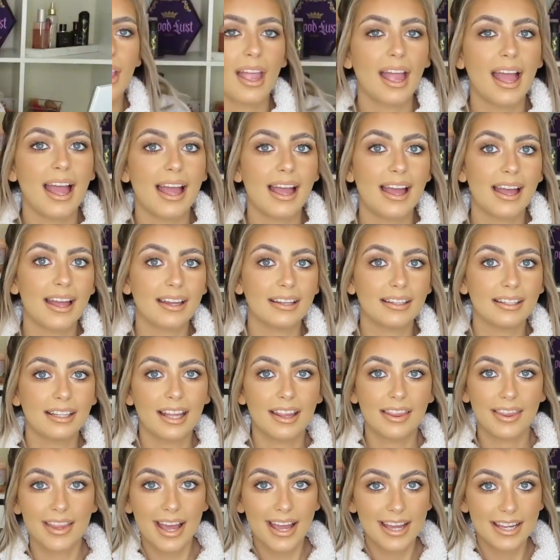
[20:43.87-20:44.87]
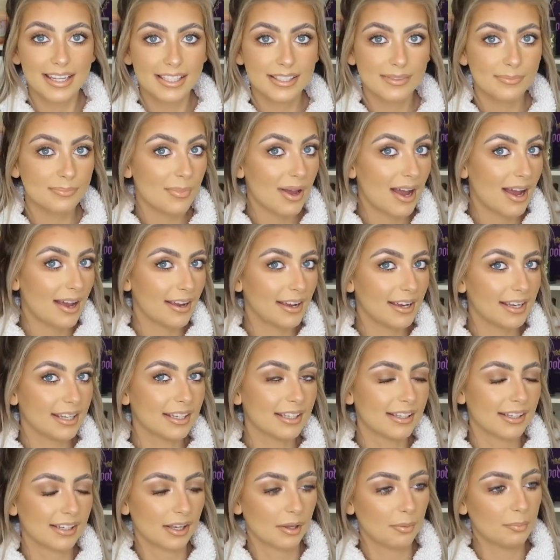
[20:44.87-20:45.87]
And that is my
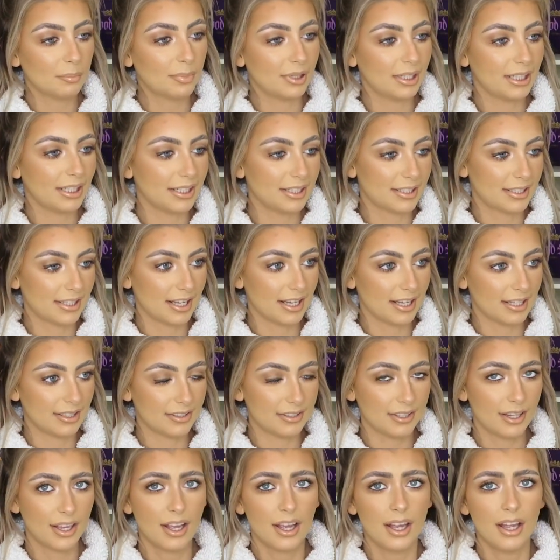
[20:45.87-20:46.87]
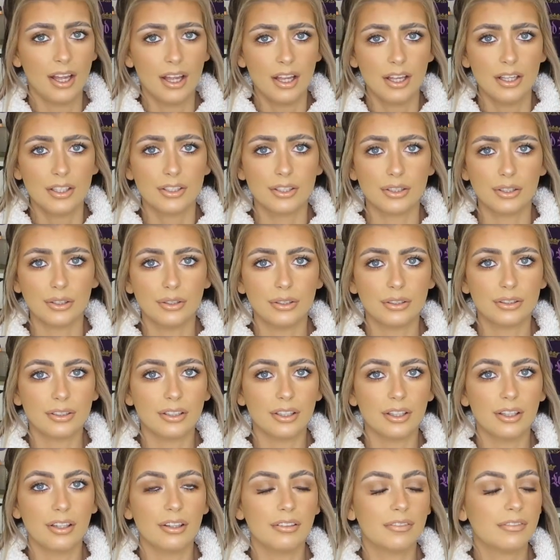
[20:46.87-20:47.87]
completed sort
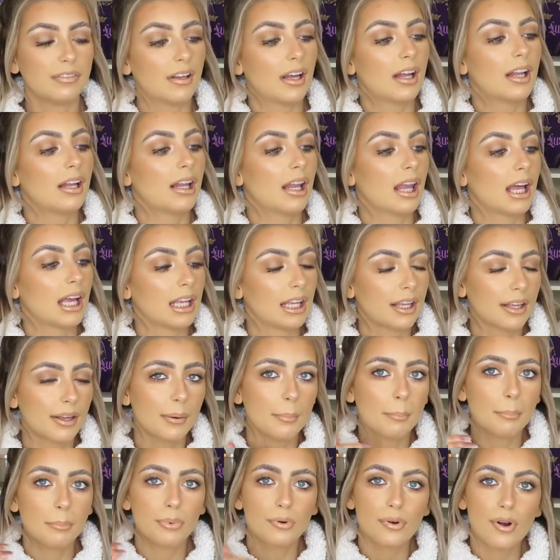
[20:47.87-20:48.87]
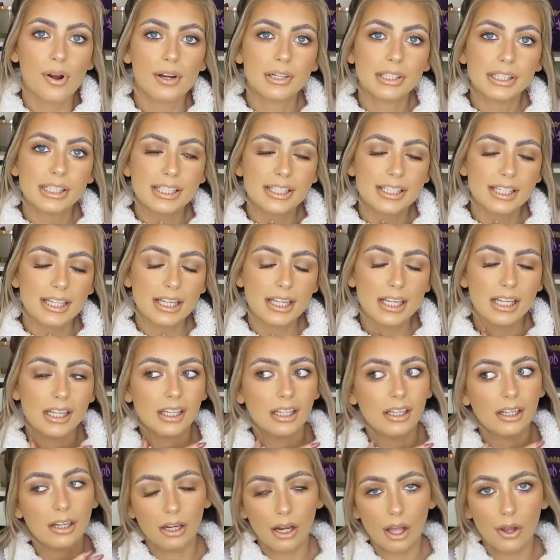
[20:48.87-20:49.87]
of like
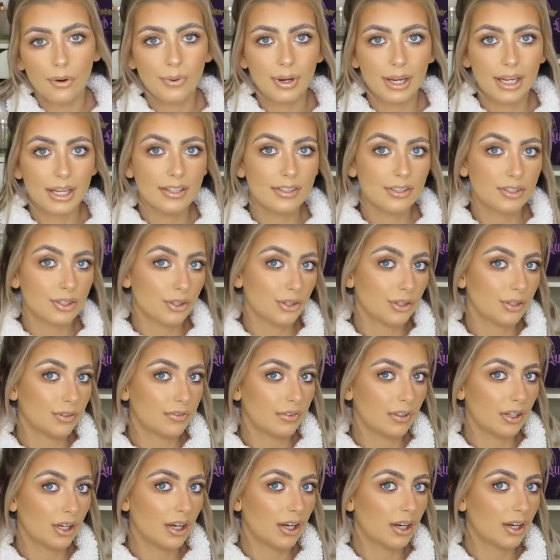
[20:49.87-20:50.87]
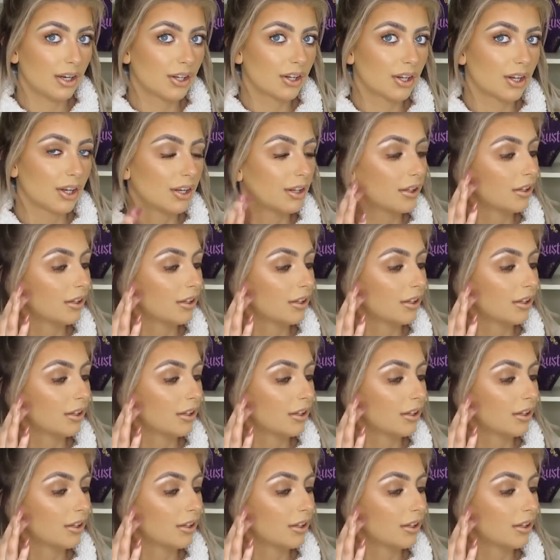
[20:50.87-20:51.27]
bronzy, glowy sort of look